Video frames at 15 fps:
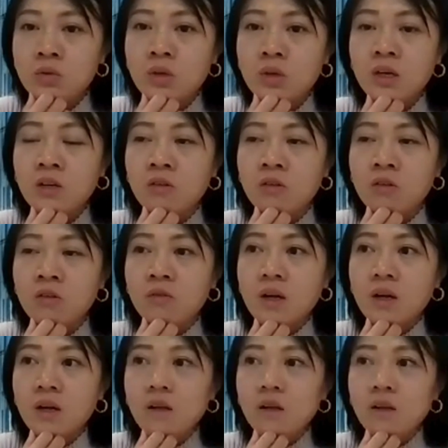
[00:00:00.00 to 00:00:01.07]
kind of
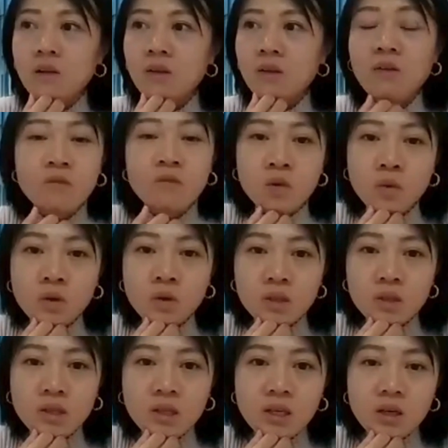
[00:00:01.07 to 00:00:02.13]
think
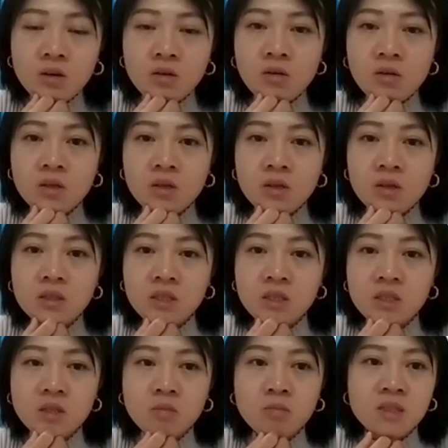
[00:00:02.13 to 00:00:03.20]
fluidly across
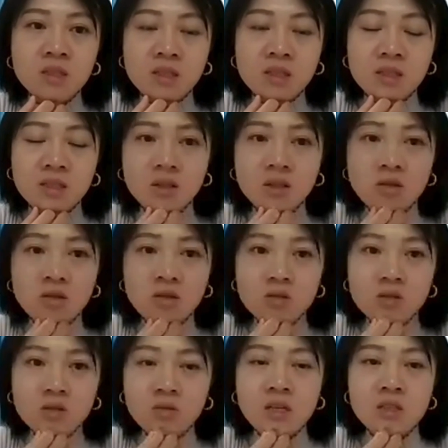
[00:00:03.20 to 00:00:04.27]
disciplines and cycles. So
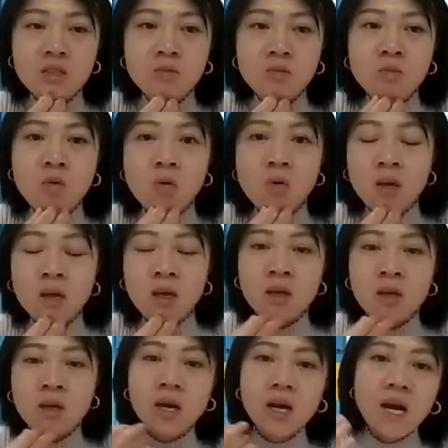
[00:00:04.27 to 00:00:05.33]
that's more
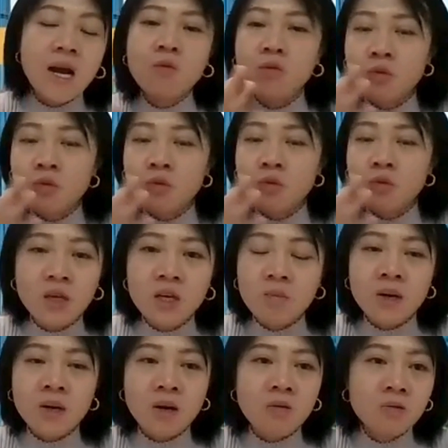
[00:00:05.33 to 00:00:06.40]
how you think
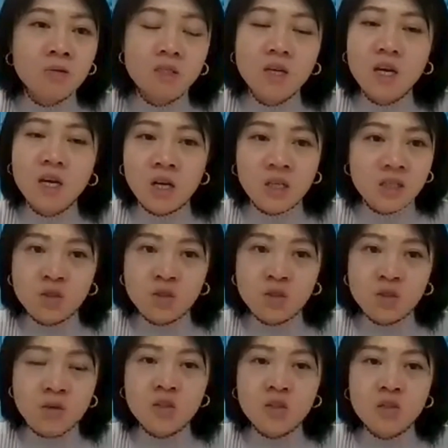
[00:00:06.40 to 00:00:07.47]
about a
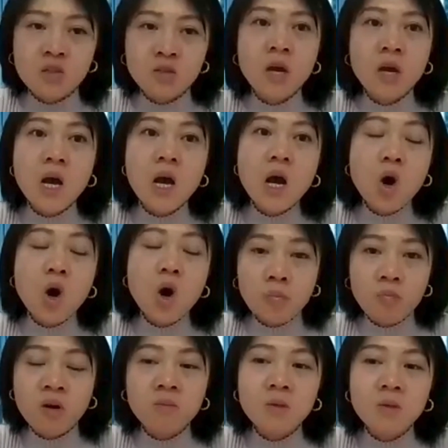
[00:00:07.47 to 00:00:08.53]
situation or
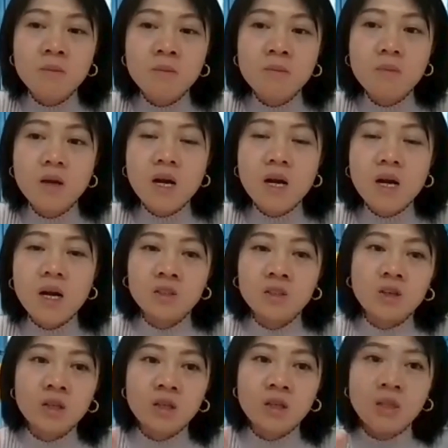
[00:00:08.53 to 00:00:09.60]
problem, not
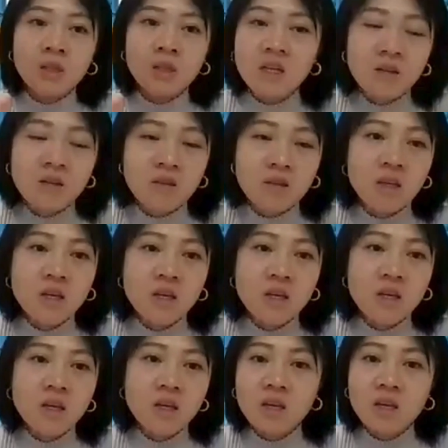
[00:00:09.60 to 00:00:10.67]
linear
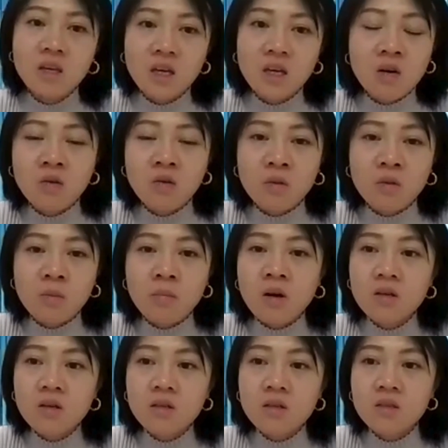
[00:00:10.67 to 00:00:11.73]
thinking out of the
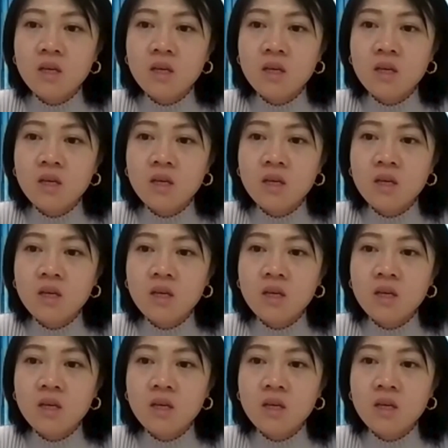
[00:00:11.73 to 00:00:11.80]
box